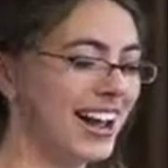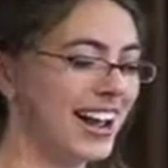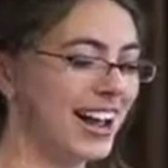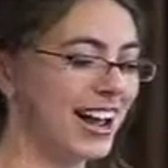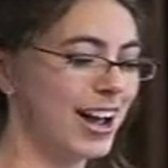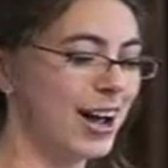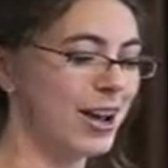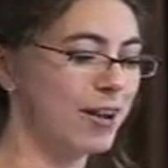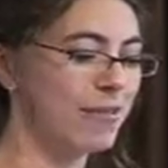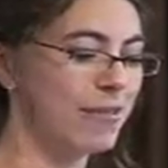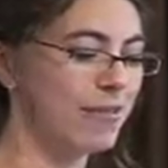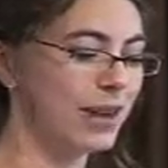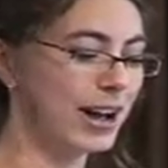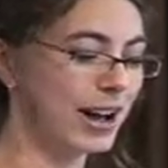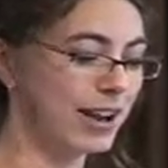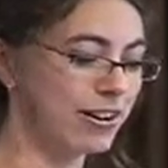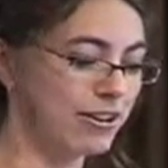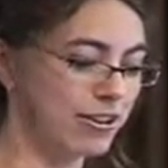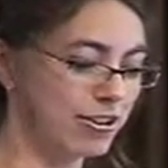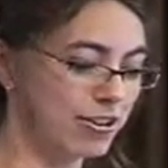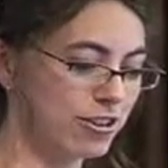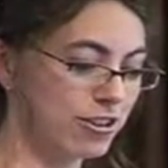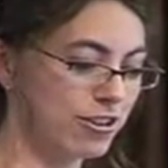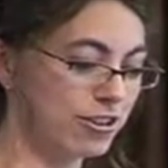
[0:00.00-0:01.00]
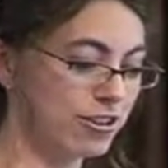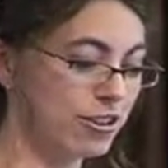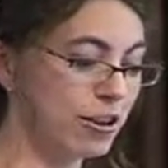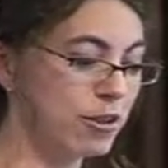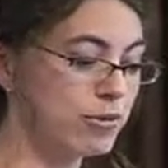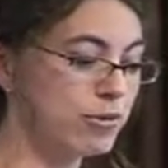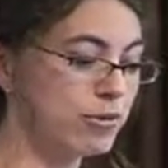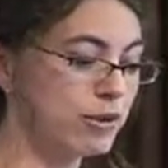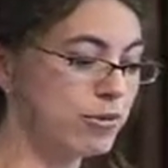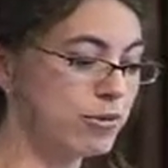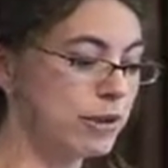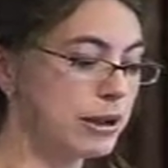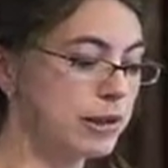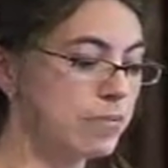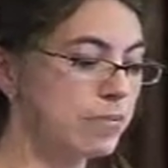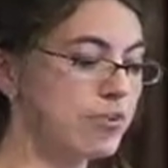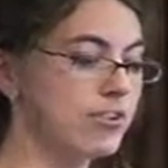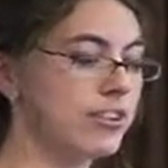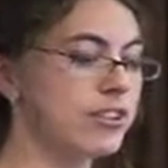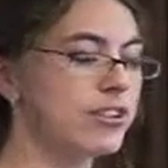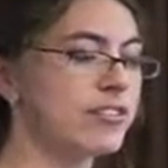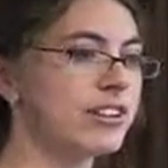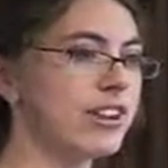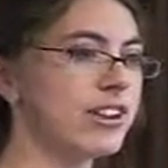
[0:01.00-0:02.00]
and Tom was being
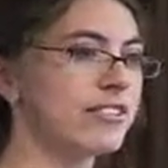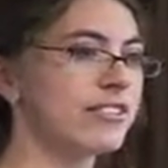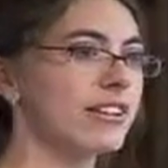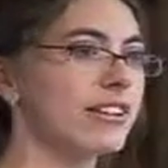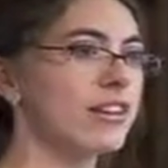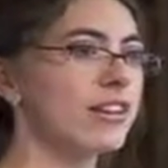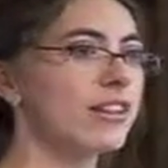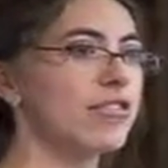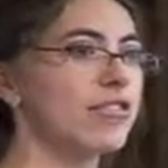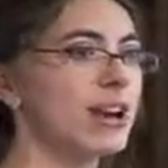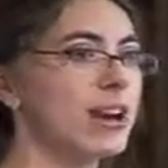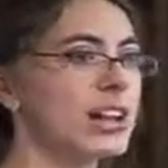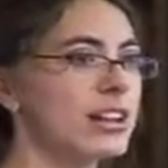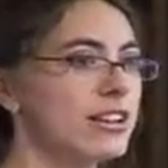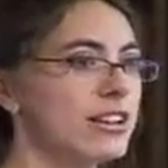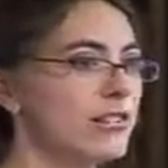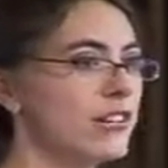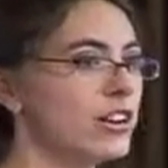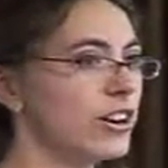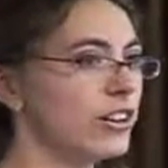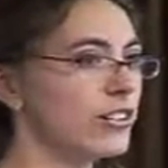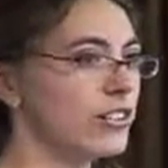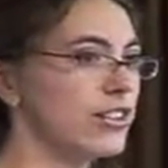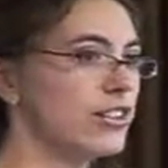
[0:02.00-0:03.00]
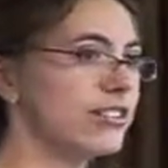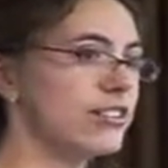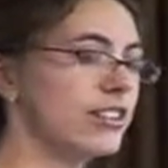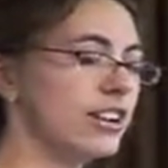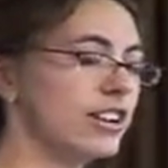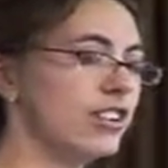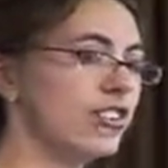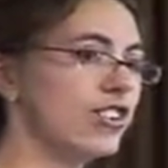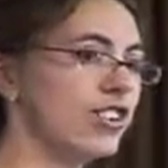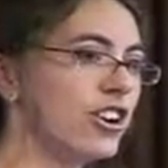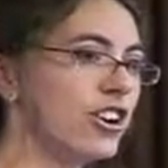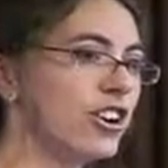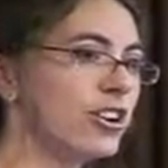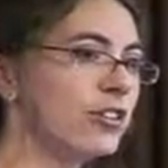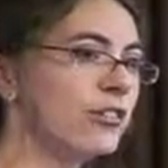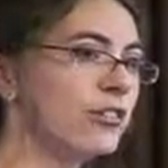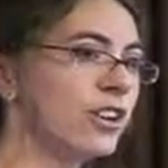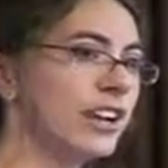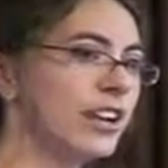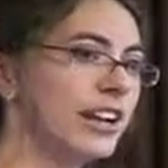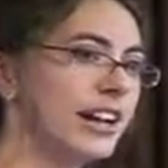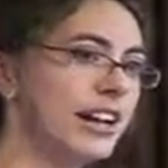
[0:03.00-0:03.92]
produced as a creative and artistic child.